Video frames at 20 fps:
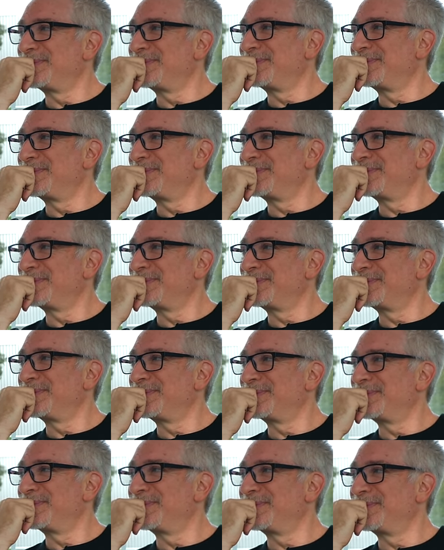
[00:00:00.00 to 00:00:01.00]

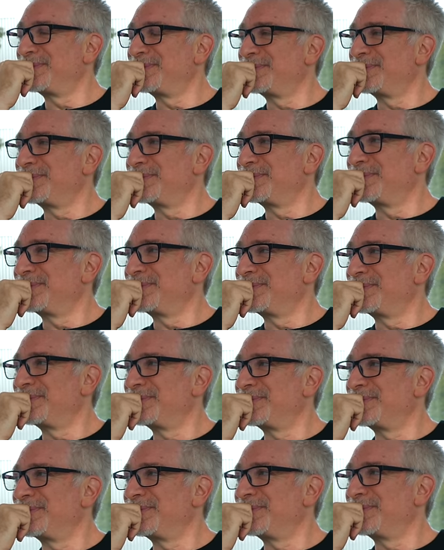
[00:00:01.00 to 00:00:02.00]

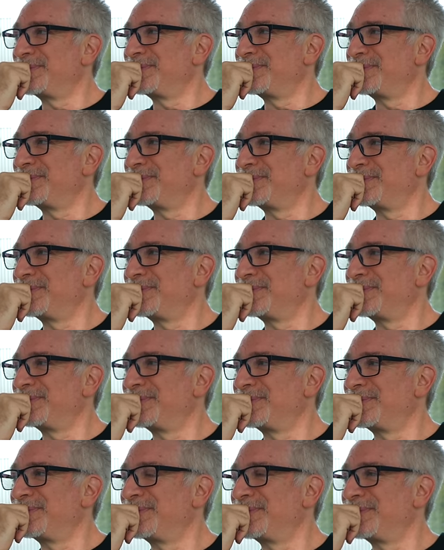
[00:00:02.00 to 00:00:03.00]

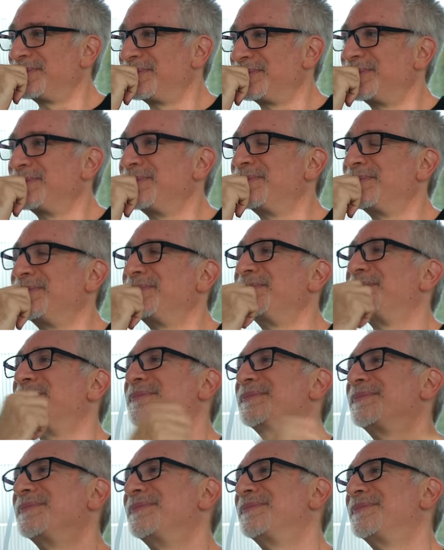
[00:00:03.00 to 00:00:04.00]

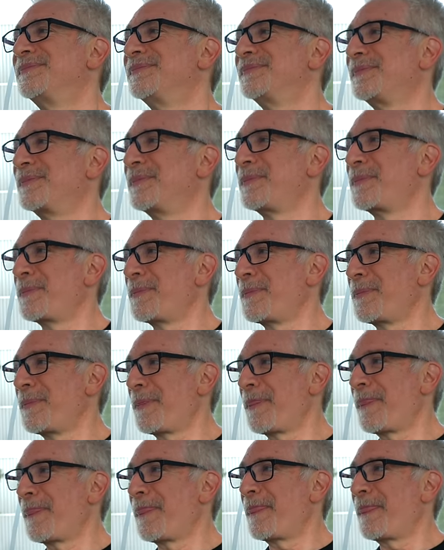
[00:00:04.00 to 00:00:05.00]

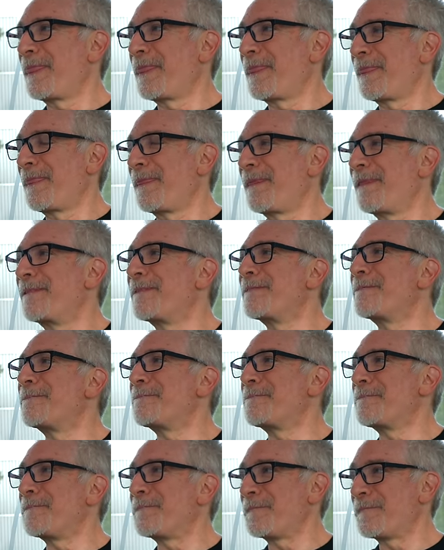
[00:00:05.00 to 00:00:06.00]

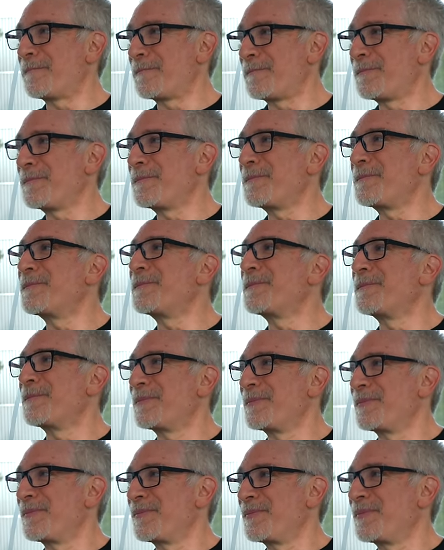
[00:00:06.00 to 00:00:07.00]

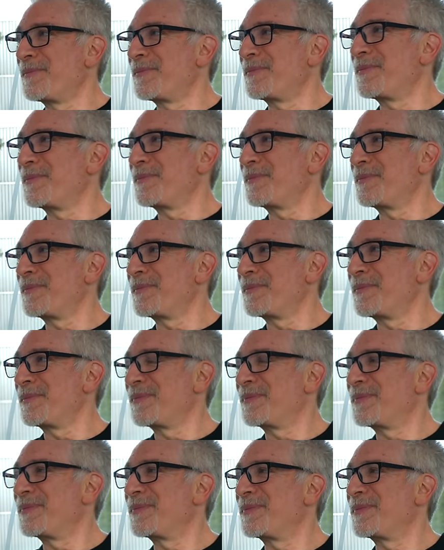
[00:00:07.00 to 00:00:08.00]
The person shown says nothing.